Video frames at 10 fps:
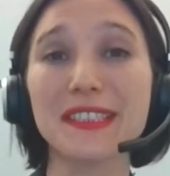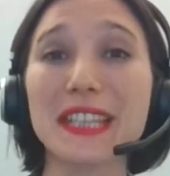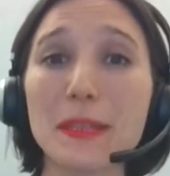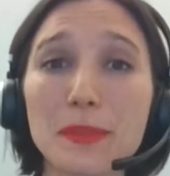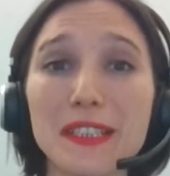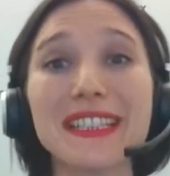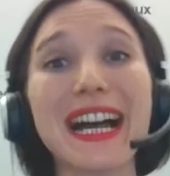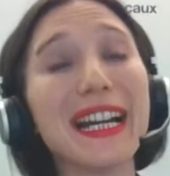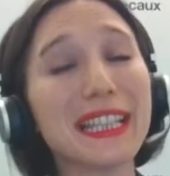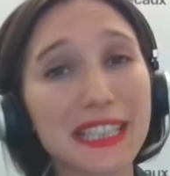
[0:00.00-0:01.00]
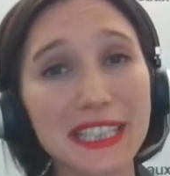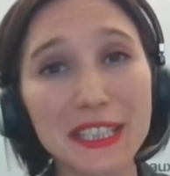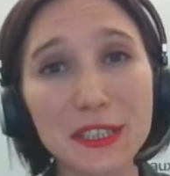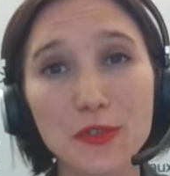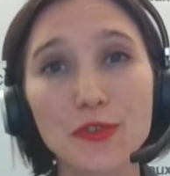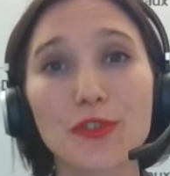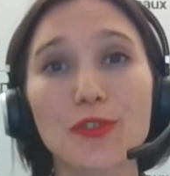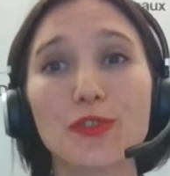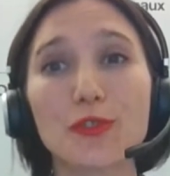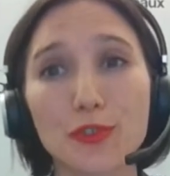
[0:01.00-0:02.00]
step is highly linked to
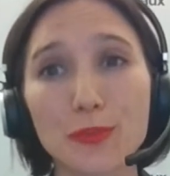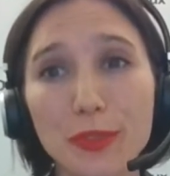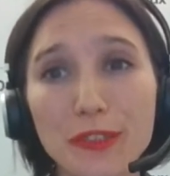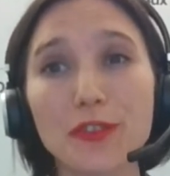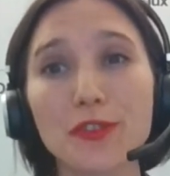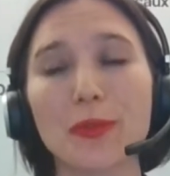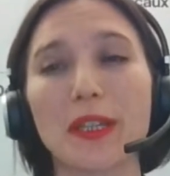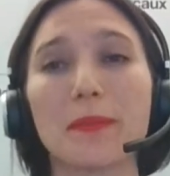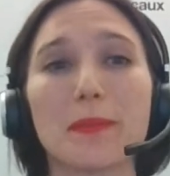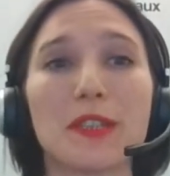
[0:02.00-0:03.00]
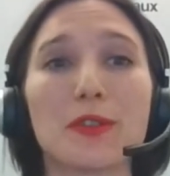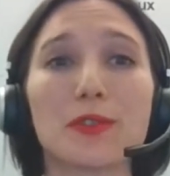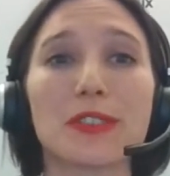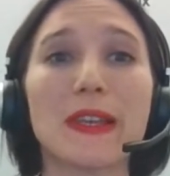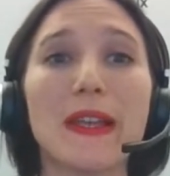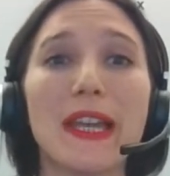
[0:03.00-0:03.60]
the previous one, because